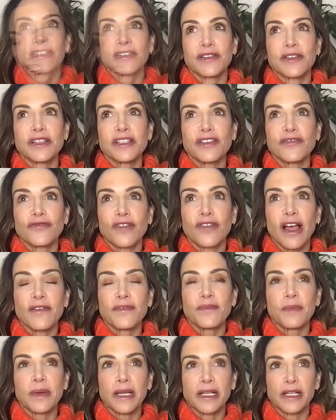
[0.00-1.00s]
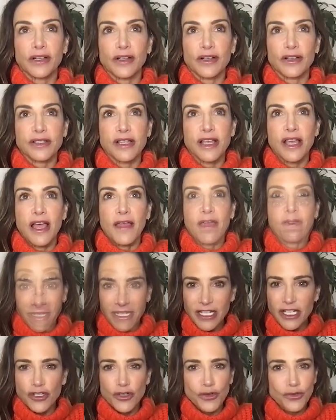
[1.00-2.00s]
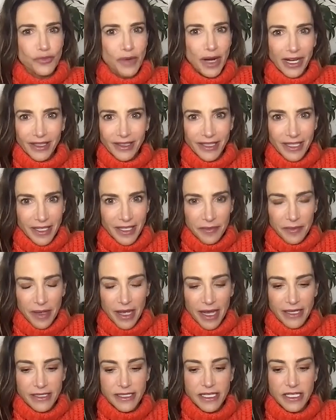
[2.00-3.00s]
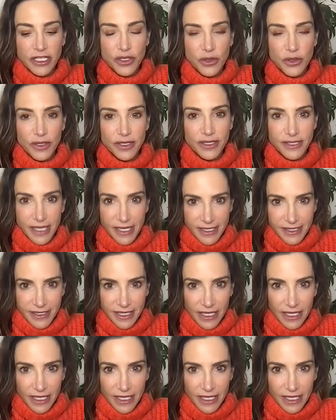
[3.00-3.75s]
These are five pillars that are directly impacting your sex life,